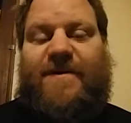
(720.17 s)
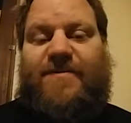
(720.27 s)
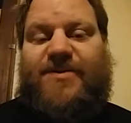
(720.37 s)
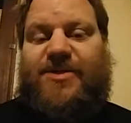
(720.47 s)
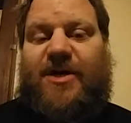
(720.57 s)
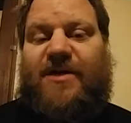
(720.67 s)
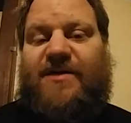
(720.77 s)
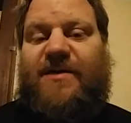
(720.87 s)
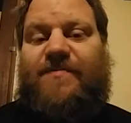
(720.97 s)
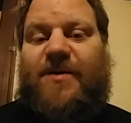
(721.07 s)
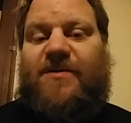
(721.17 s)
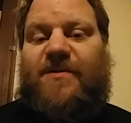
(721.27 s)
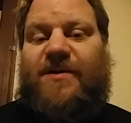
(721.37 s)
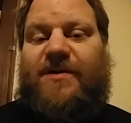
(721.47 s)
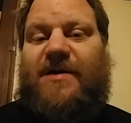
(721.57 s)
they was trying to keep it
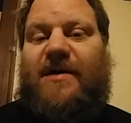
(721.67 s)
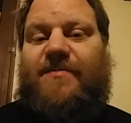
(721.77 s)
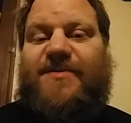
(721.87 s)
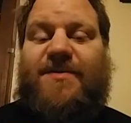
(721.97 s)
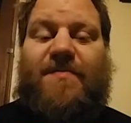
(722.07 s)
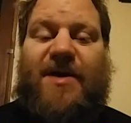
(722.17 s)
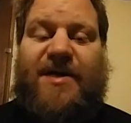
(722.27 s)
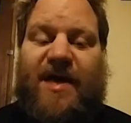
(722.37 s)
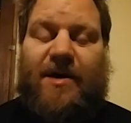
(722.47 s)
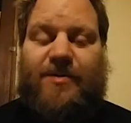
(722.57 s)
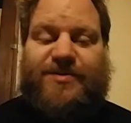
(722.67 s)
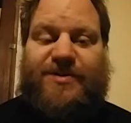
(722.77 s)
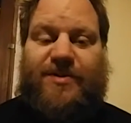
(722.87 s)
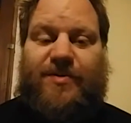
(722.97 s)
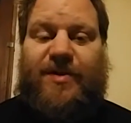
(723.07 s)
clean, having somebody else
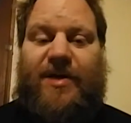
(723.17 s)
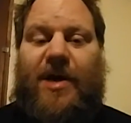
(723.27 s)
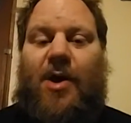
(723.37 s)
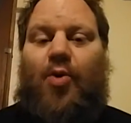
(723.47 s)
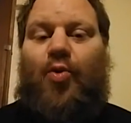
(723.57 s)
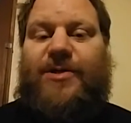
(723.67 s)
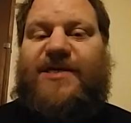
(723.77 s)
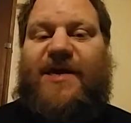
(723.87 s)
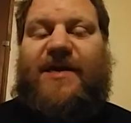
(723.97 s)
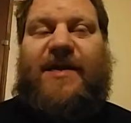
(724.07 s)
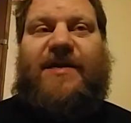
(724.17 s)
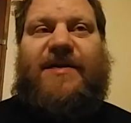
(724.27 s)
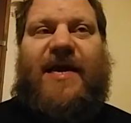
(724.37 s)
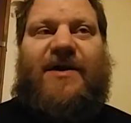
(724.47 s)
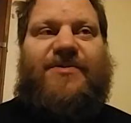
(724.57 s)
do it or take it
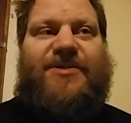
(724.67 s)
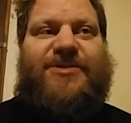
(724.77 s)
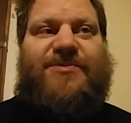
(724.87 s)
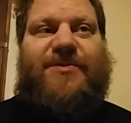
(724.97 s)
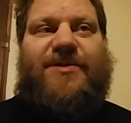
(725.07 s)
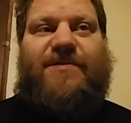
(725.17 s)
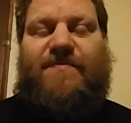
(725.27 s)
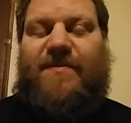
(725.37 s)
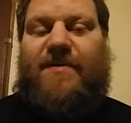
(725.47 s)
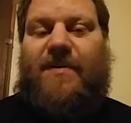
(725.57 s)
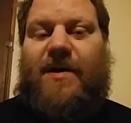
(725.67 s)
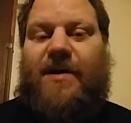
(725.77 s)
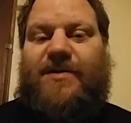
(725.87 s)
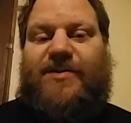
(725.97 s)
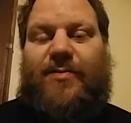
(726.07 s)
down the street,
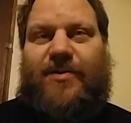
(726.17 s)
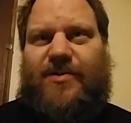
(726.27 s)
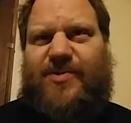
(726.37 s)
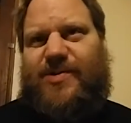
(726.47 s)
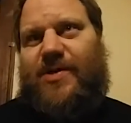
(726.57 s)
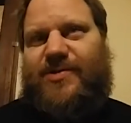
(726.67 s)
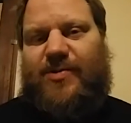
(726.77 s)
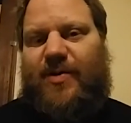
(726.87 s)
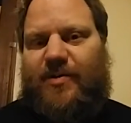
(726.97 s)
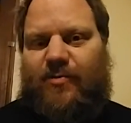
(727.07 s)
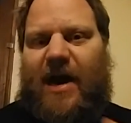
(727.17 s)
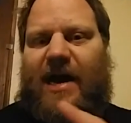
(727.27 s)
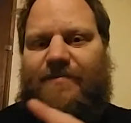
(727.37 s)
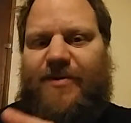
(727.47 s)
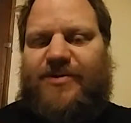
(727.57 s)
to where there was also a
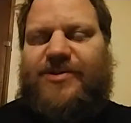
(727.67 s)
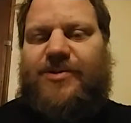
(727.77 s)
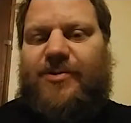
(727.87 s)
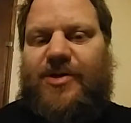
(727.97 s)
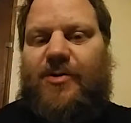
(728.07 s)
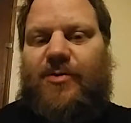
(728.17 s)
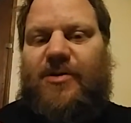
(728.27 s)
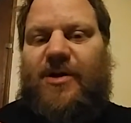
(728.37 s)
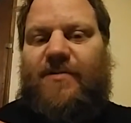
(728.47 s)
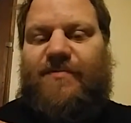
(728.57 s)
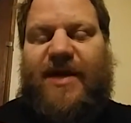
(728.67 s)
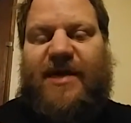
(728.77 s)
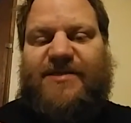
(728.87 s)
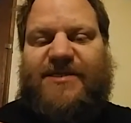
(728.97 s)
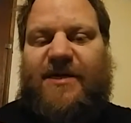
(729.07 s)
rap studio club,
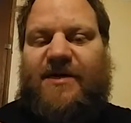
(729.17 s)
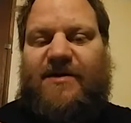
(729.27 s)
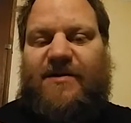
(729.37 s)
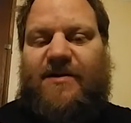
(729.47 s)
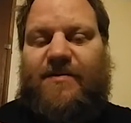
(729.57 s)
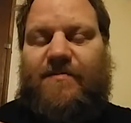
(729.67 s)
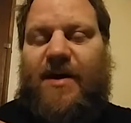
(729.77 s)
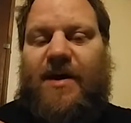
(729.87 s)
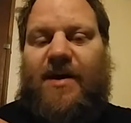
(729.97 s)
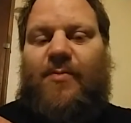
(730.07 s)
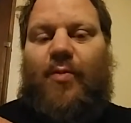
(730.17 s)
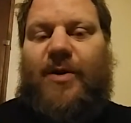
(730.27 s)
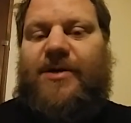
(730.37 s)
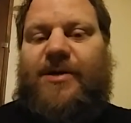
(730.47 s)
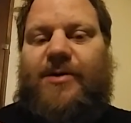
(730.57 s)
dance nightclub.
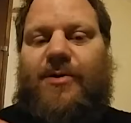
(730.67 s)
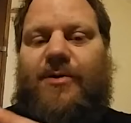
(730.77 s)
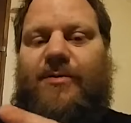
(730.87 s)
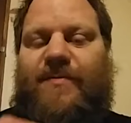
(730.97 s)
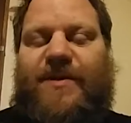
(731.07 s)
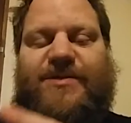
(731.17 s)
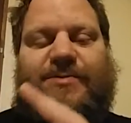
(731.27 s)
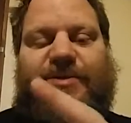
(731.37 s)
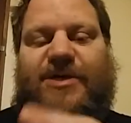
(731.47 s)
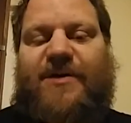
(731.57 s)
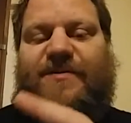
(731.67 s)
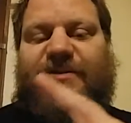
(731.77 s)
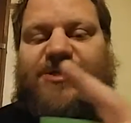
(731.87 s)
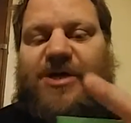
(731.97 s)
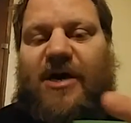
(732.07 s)
One year they switch out
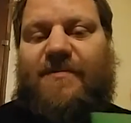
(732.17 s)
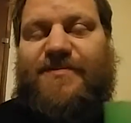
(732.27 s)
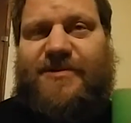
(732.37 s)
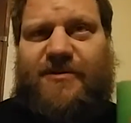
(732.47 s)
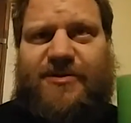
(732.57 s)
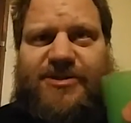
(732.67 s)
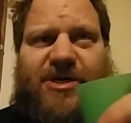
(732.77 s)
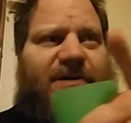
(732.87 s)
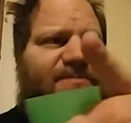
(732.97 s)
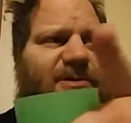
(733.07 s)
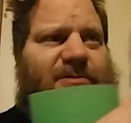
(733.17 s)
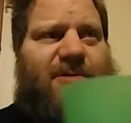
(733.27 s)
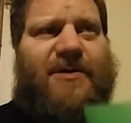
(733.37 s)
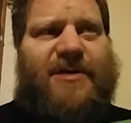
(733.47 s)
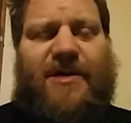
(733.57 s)
these shops. There were shops all
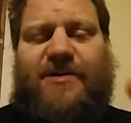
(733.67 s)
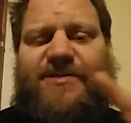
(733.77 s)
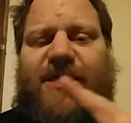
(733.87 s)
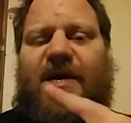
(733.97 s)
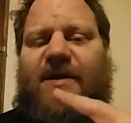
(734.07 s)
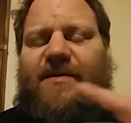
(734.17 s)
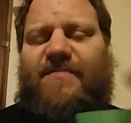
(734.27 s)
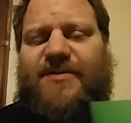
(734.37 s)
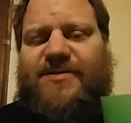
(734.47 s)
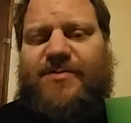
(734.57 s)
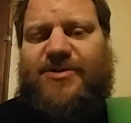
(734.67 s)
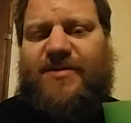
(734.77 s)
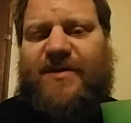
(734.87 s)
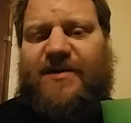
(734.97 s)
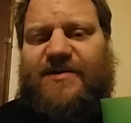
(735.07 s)
around the house. They've been
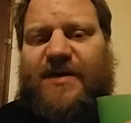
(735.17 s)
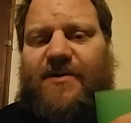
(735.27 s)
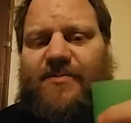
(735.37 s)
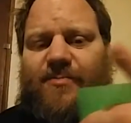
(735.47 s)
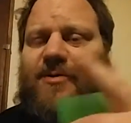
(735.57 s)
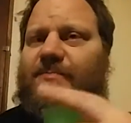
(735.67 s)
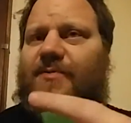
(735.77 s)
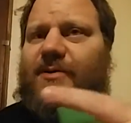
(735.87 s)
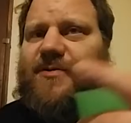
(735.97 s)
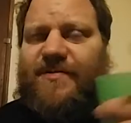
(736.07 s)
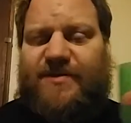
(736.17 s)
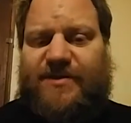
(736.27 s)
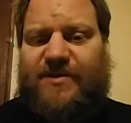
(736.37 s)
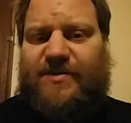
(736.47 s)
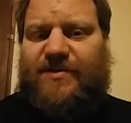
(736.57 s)
switching things out in one part of the
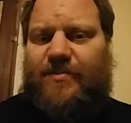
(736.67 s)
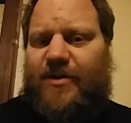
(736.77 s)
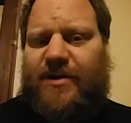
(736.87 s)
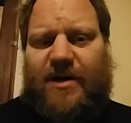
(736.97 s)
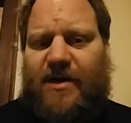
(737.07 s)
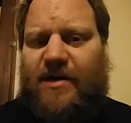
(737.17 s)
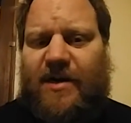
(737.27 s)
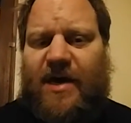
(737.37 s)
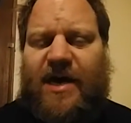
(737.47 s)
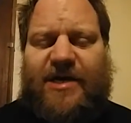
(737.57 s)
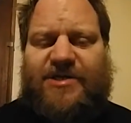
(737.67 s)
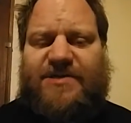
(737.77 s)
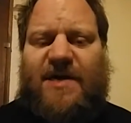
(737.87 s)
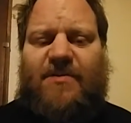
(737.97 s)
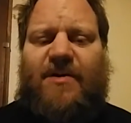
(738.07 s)
deal and whatnot, and
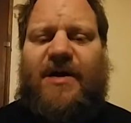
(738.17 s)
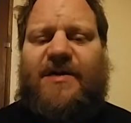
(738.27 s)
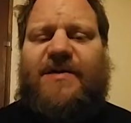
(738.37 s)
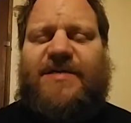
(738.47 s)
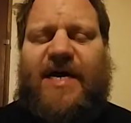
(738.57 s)
just outright,